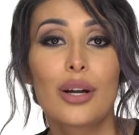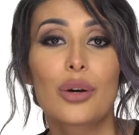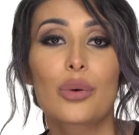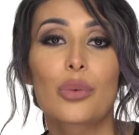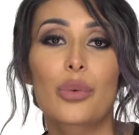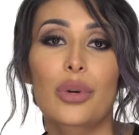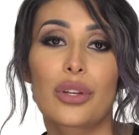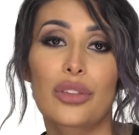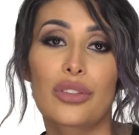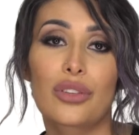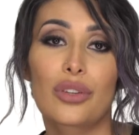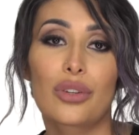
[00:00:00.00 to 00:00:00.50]

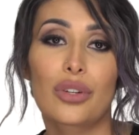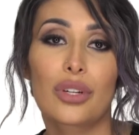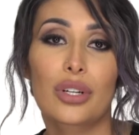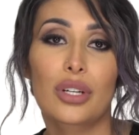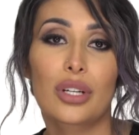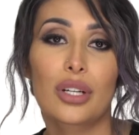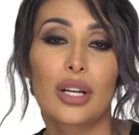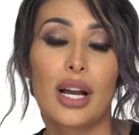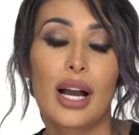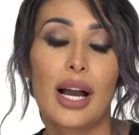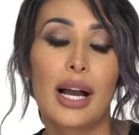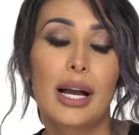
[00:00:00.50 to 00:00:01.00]
with
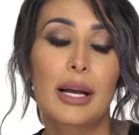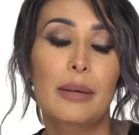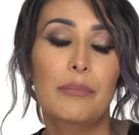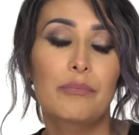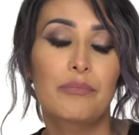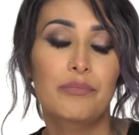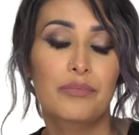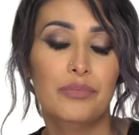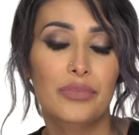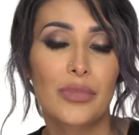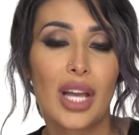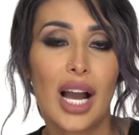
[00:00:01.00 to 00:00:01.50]
your
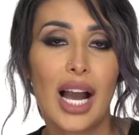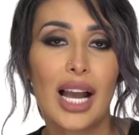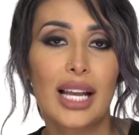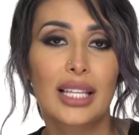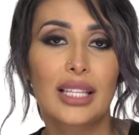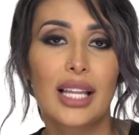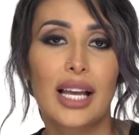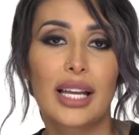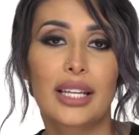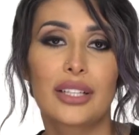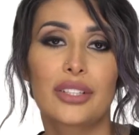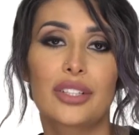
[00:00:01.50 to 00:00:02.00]

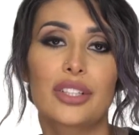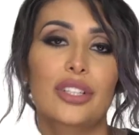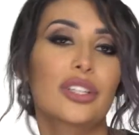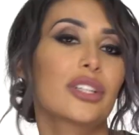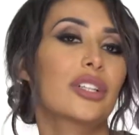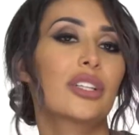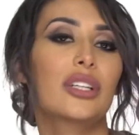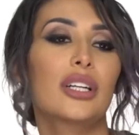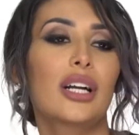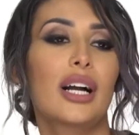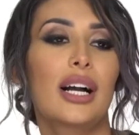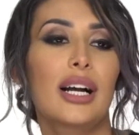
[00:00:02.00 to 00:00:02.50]

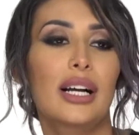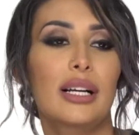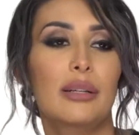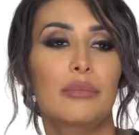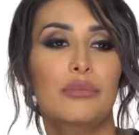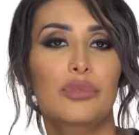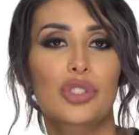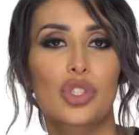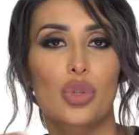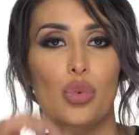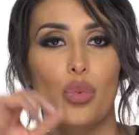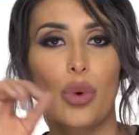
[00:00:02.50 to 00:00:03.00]

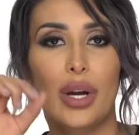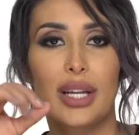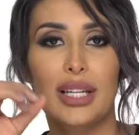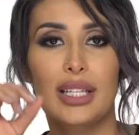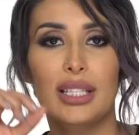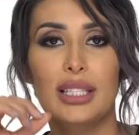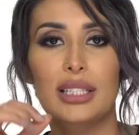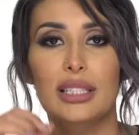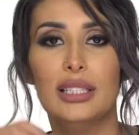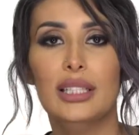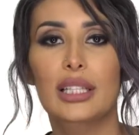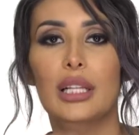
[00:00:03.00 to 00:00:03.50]
eyeliner to wet
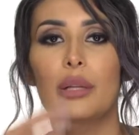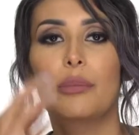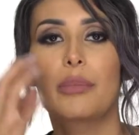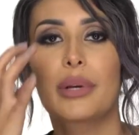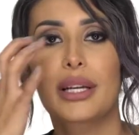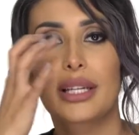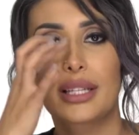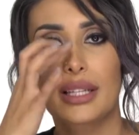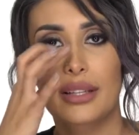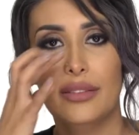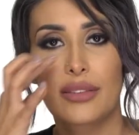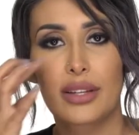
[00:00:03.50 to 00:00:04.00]
it a little
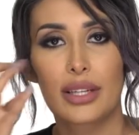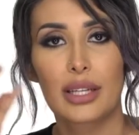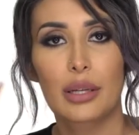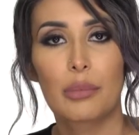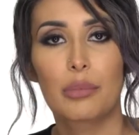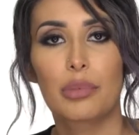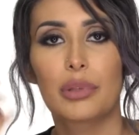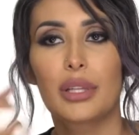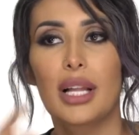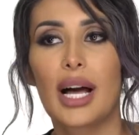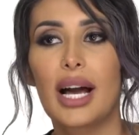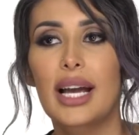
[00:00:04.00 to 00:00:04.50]
bit and then
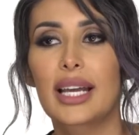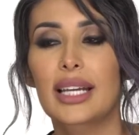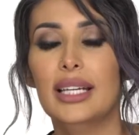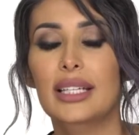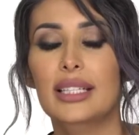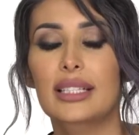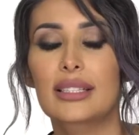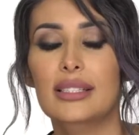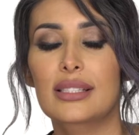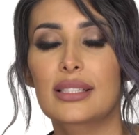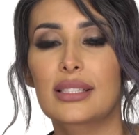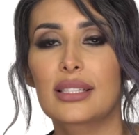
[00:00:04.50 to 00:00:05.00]
apply
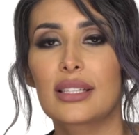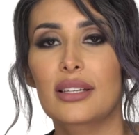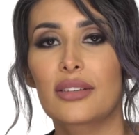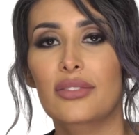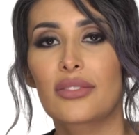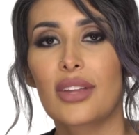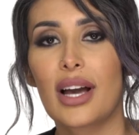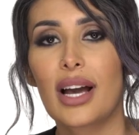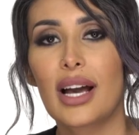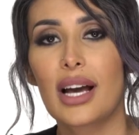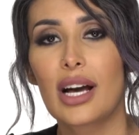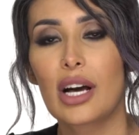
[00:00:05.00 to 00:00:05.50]
it and see
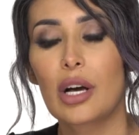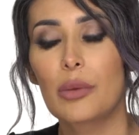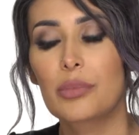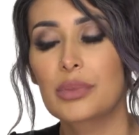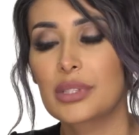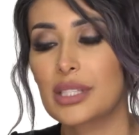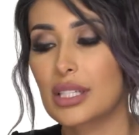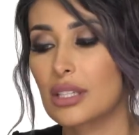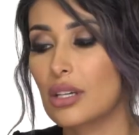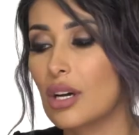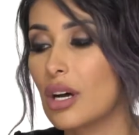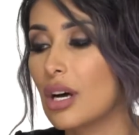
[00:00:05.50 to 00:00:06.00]
if that
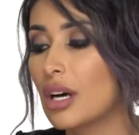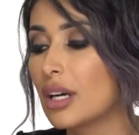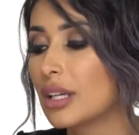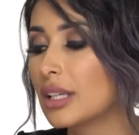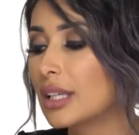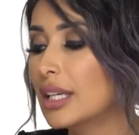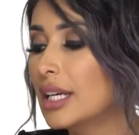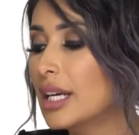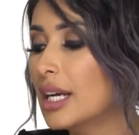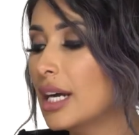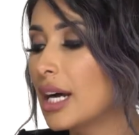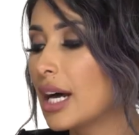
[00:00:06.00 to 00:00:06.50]
helps at all.